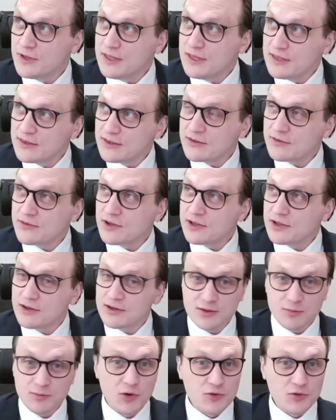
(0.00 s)

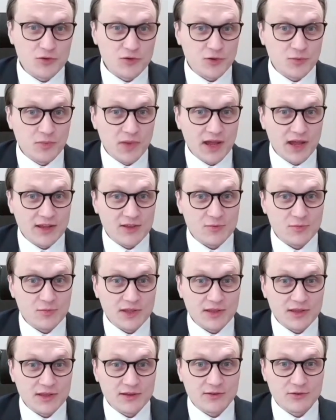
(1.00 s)
integrated emotion
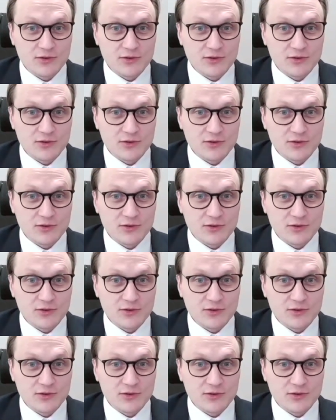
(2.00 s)
management